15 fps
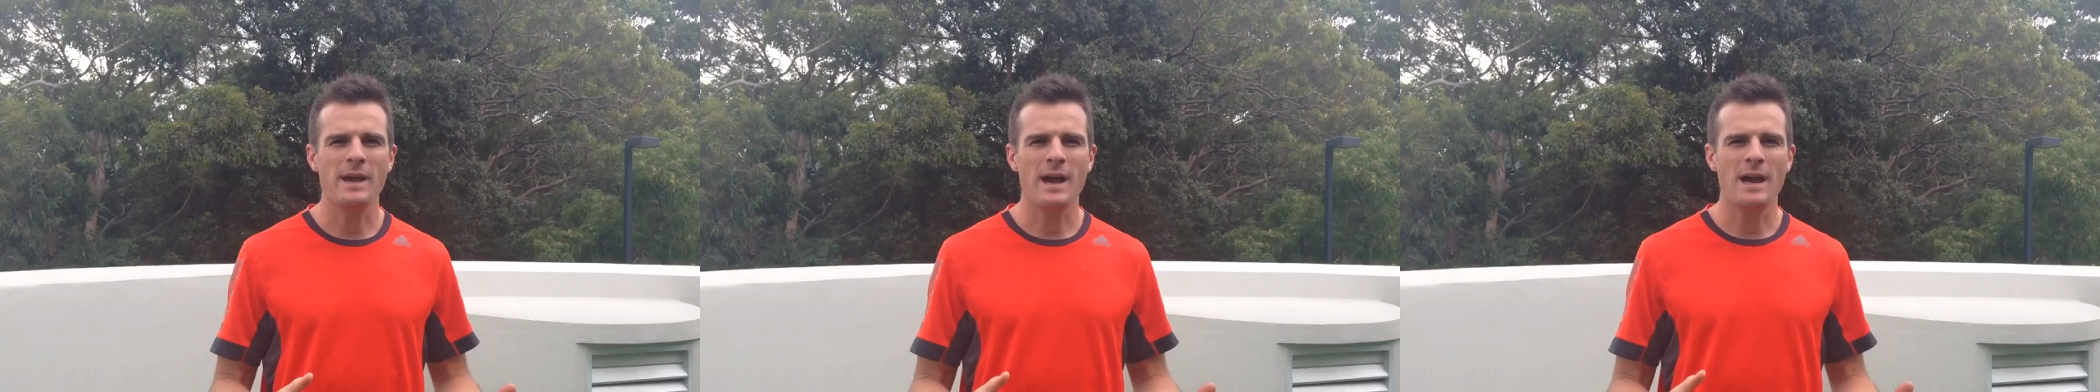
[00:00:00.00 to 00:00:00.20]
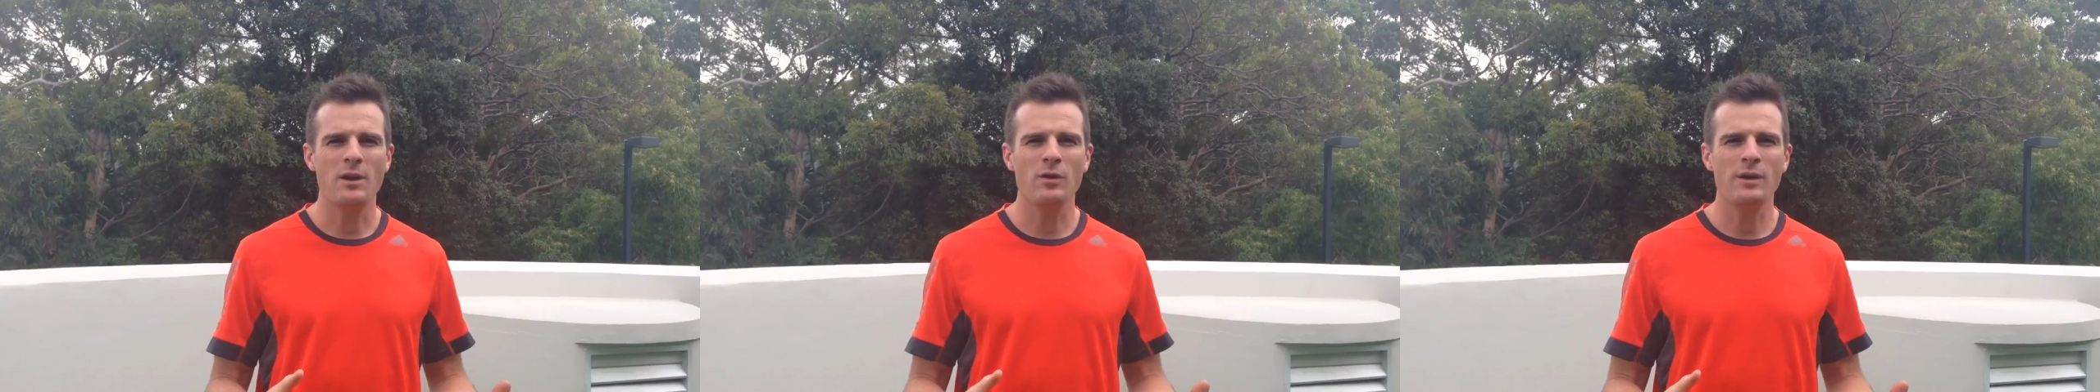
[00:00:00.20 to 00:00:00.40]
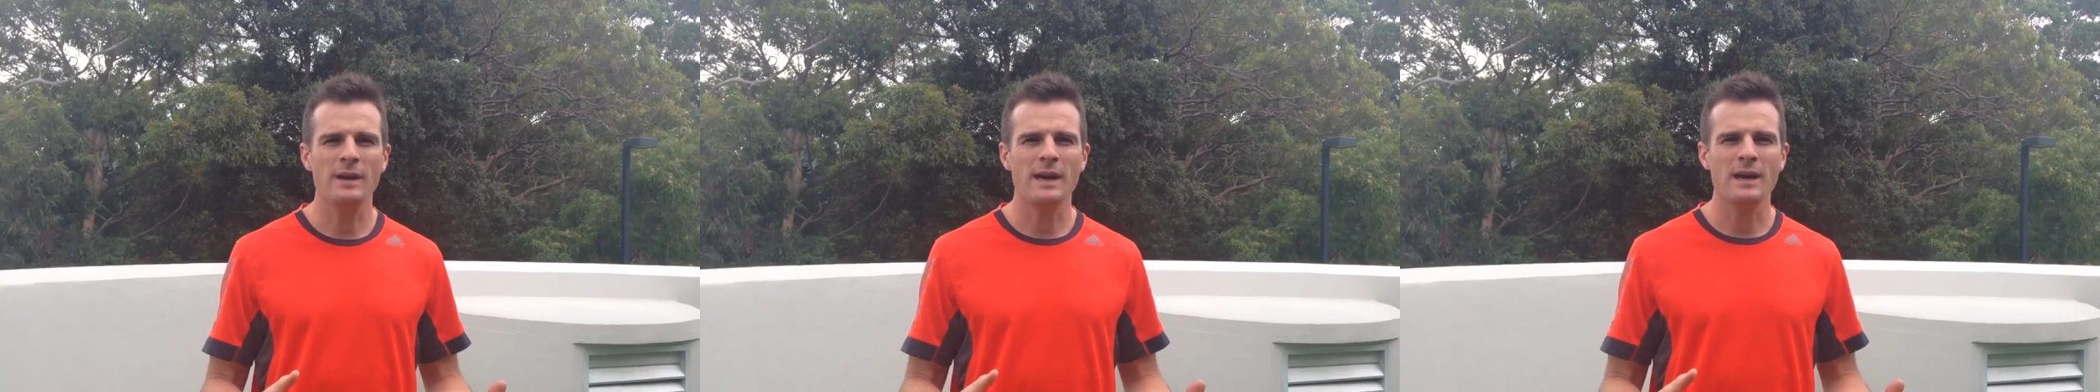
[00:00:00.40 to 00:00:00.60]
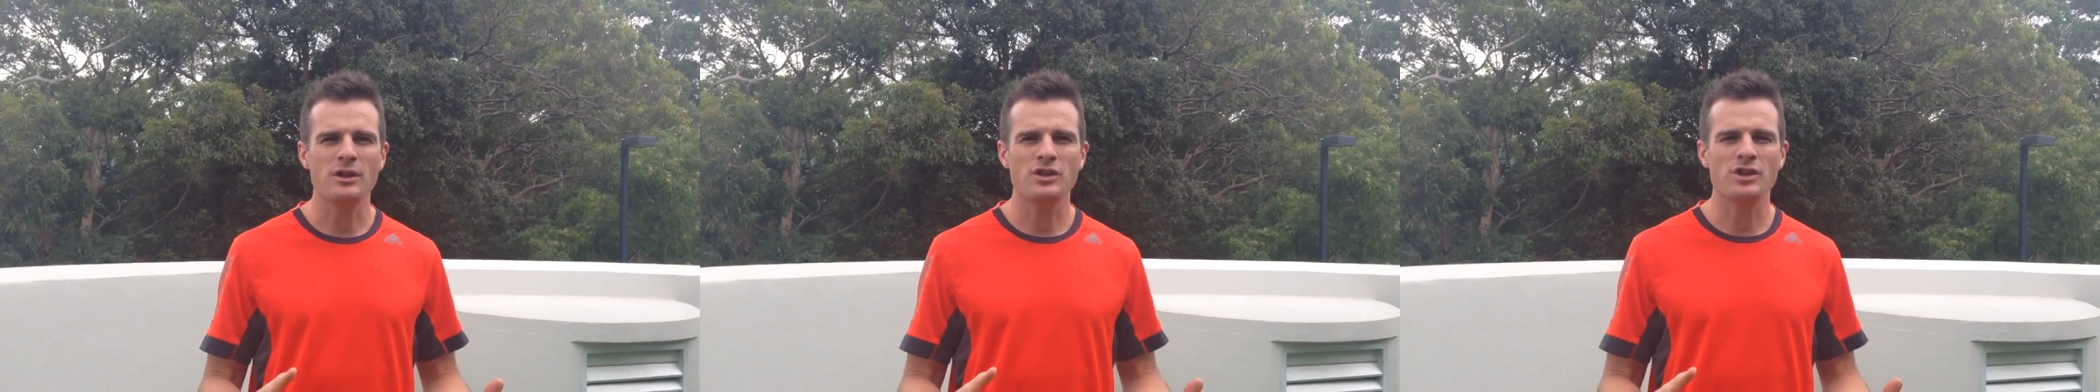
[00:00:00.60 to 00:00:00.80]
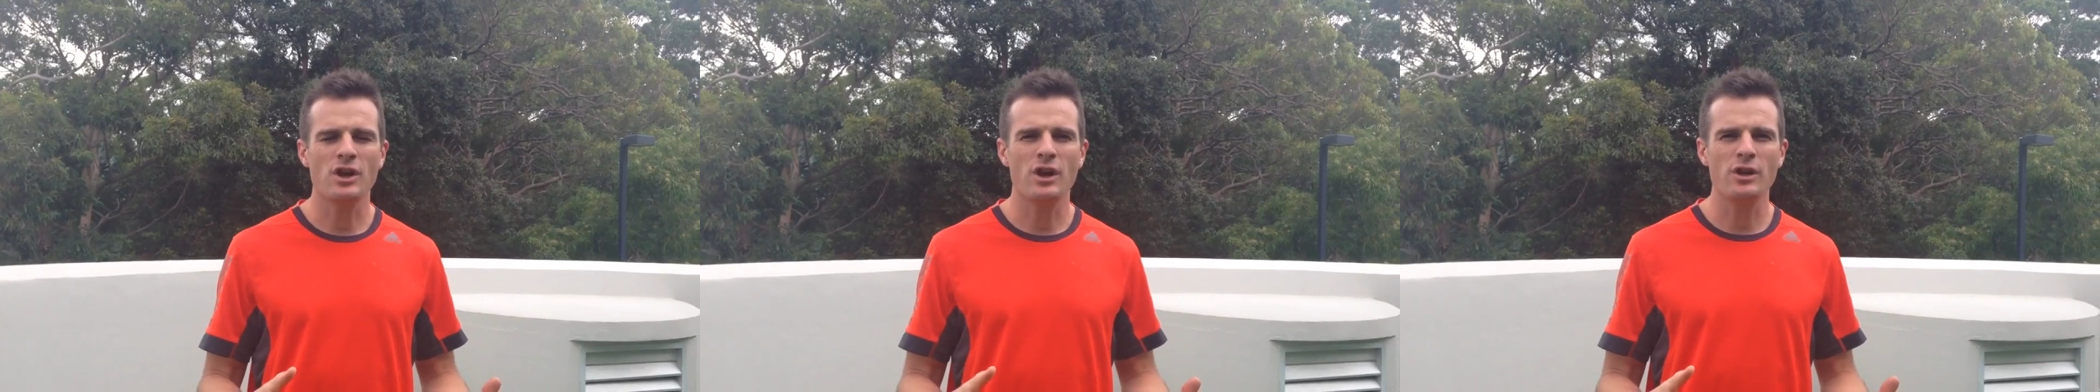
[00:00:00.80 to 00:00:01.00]
We are looking
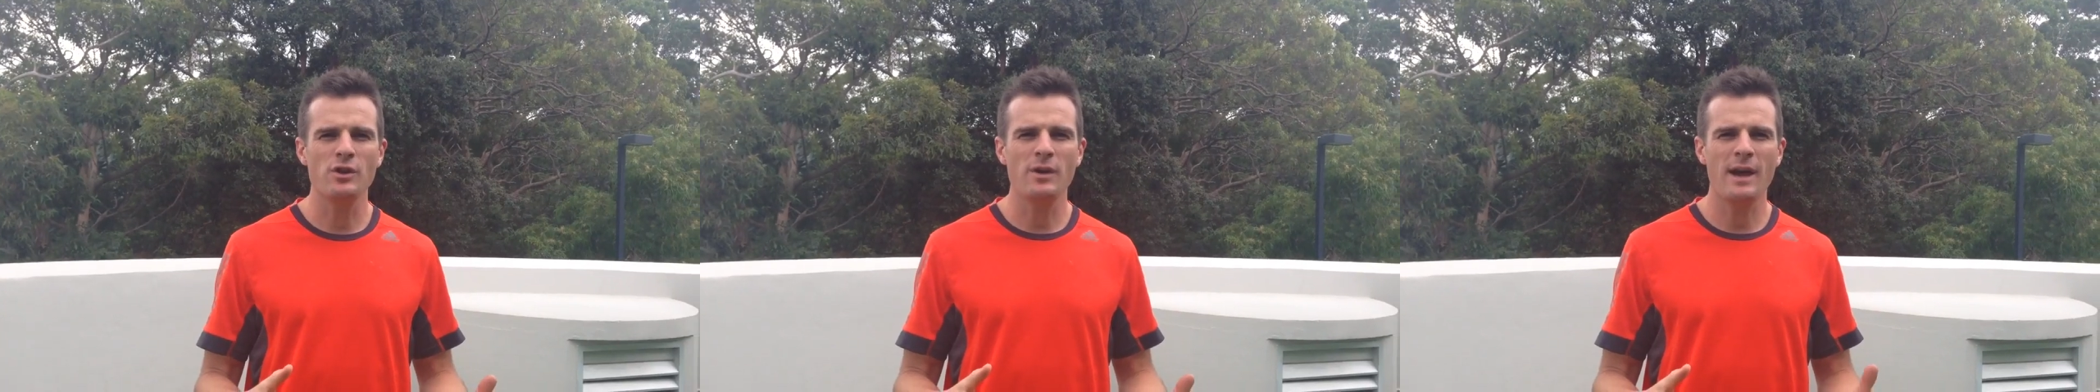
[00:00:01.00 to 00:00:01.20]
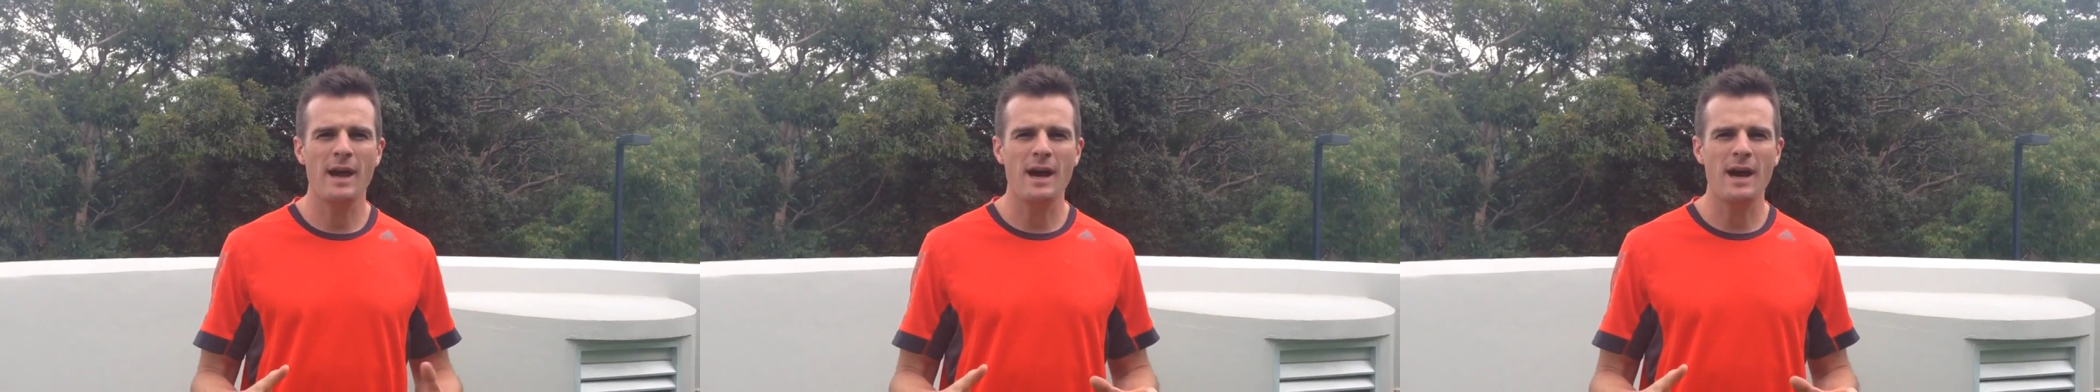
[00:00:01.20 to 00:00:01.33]
at showing you